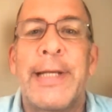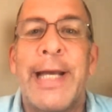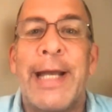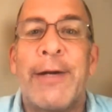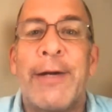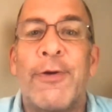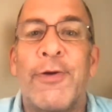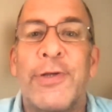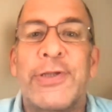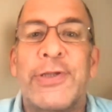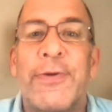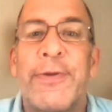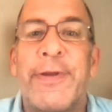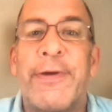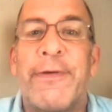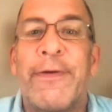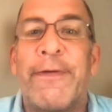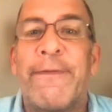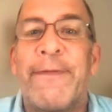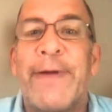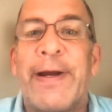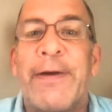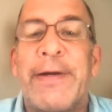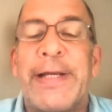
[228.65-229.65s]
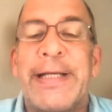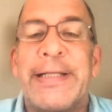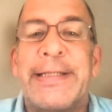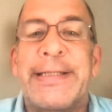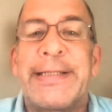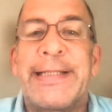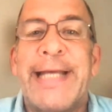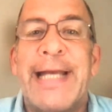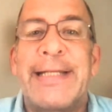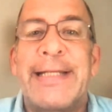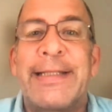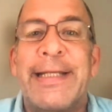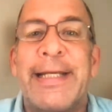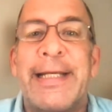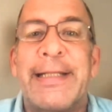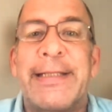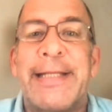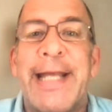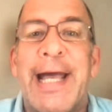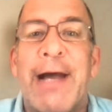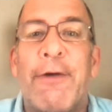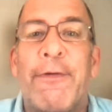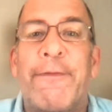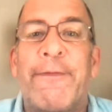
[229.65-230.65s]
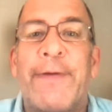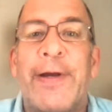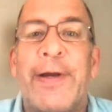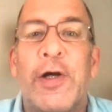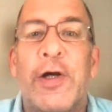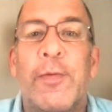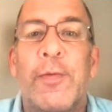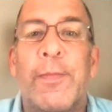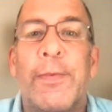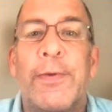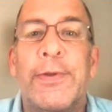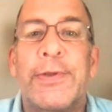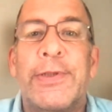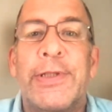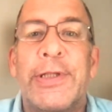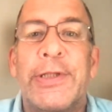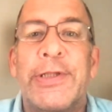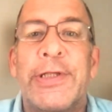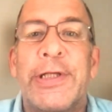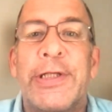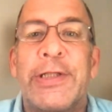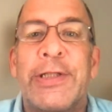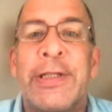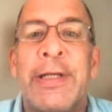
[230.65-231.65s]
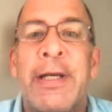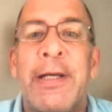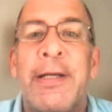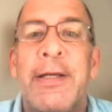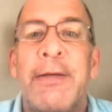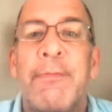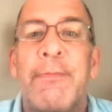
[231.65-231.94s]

And also there are various testings now available, such as